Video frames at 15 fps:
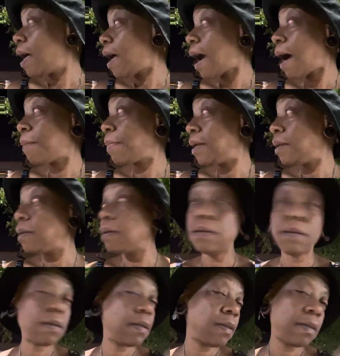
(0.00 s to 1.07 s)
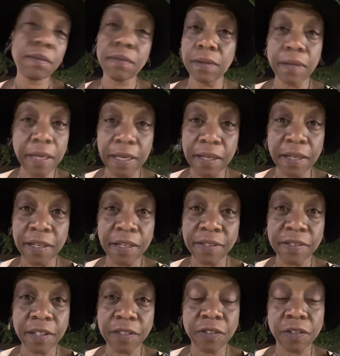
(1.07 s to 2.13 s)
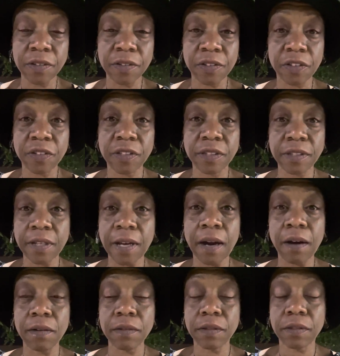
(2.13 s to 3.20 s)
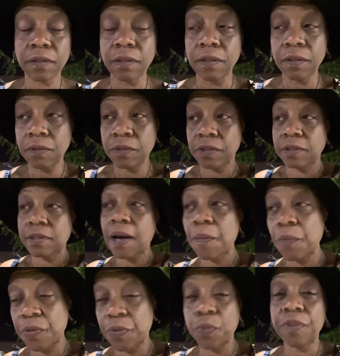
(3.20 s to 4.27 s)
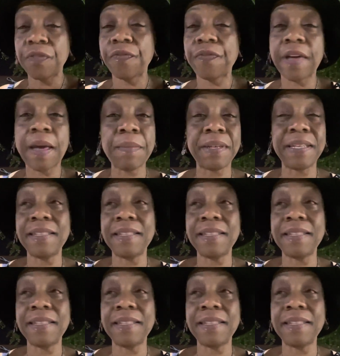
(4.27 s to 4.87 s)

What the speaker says: I mean, it doesn't just stop with one family.